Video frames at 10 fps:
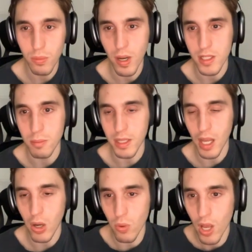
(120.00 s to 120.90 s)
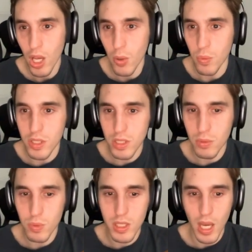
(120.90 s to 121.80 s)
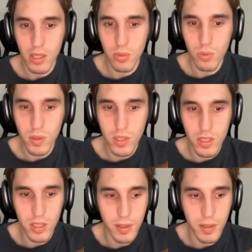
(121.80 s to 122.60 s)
fast. But now with AI tools,